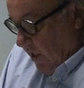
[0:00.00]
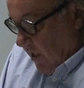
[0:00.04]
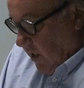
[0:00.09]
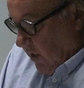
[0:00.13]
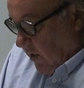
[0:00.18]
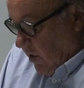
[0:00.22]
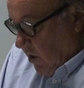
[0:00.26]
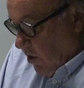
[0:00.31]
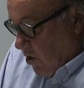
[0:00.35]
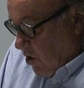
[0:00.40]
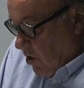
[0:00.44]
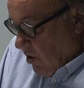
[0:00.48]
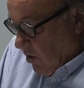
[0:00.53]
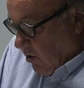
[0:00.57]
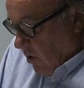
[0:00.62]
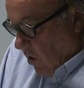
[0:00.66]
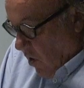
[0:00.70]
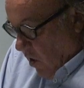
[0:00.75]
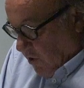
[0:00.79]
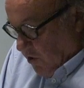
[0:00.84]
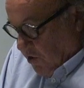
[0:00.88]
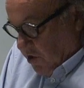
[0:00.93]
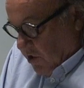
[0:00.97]
additional
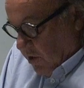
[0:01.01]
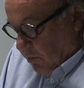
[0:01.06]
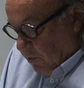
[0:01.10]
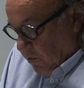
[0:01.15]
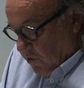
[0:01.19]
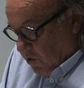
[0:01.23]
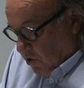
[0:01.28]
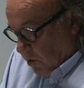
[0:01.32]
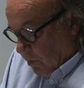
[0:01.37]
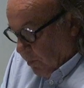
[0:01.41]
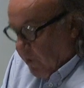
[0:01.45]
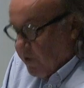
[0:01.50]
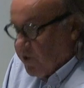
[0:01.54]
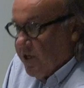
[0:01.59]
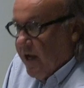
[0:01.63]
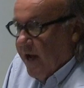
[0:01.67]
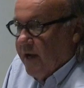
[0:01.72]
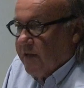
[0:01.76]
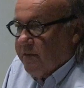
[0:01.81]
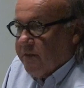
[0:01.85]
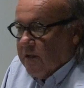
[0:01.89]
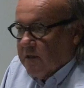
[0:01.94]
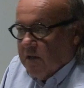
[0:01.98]
constables to
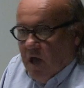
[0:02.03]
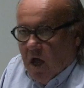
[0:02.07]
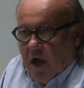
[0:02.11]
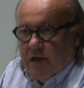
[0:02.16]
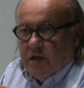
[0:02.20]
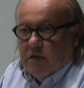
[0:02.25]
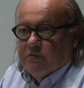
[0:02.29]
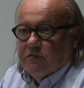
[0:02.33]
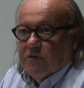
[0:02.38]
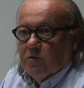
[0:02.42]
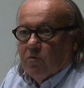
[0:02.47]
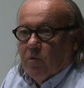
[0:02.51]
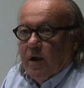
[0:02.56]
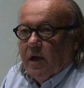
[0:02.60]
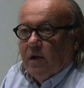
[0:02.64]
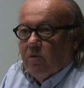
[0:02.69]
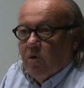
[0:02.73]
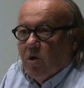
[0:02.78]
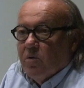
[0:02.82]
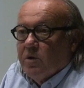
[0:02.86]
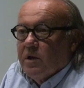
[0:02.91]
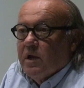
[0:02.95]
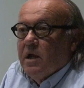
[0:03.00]
protect the line of the
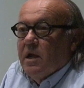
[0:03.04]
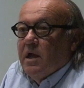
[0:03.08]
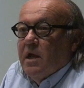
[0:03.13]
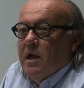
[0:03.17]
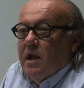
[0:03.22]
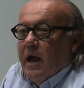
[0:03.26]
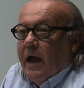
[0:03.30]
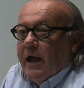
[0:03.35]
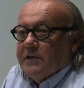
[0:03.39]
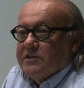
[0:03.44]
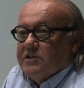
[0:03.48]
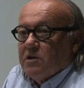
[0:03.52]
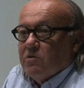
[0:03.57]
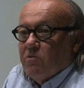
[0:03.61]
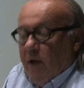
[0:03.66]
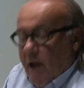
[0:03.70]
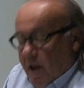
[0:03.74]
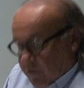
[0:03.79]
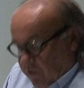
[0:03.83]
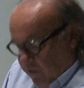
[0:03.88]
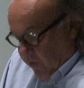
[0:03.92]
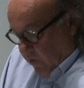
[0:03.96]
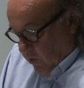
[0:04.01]
railroad as it
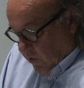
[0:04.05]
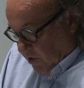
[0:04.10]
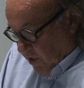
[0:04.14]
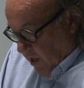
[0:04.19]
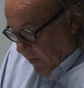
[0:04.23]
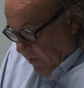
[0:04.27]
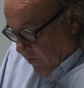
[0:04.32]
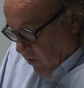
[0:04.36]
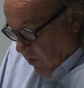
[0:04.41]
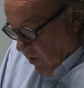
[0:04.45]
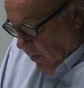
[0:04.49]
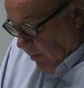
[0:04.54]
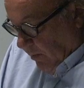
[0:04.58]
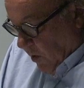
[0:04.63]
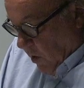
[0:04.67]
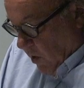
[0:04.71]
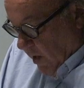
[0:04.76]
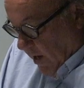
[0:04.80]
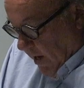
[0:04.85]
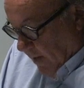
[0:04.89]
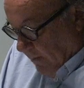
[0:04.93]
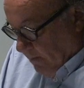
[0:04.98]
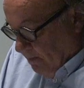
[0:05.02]
ran through southern
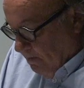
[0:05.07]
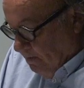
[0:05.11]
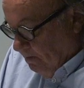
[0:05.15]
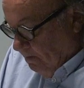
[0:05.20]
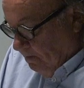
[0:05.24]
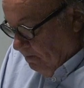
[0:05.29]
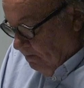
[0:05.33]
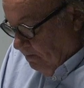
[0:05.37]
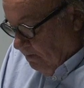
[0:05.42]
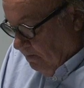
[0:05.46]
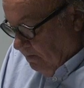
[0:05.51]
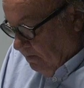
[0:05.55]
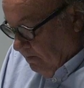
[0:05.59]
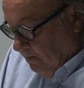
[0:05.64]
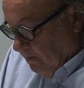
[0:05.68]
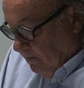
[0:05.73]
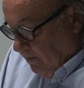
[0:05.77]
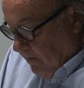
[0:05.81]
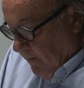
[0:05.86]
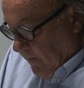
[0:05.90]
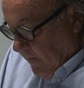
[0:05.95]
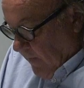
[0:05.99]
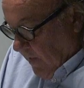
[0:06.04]
Alberta.
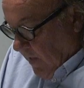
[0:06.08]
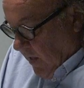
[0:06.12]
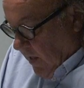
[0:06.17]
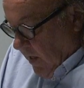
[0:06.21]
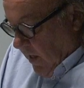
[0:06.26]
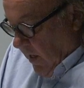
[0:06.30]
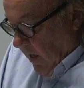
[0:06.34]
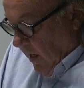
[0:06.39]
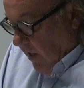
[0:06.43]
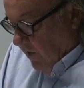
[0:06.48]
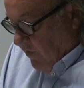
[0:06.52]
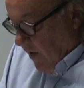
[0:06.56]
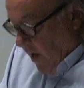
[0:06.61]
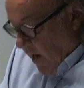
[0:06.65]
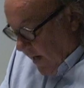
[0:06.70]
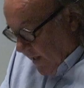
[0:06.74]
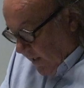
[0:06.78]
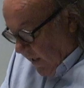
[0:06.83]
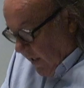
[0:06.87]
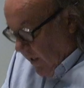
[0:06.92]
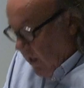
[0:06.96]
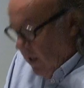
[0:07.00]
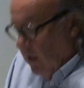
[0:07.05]
And
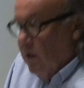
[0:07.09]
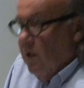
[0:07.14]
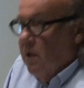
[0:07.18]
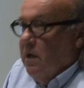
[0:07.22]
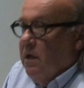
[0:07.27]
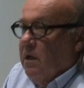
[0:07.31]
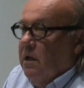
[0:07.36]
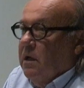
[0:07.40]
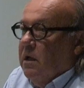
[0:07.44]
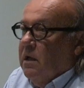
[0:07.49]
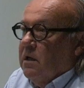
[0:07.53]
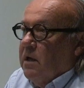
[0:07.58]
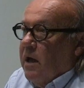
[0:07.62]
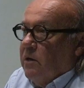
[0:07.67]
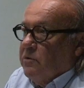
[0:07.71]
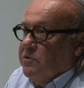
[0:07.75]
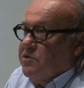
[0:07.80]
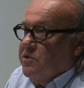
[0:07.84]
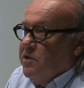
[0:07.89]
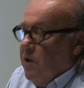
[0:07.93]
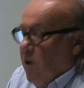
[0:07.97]
finally, he announced the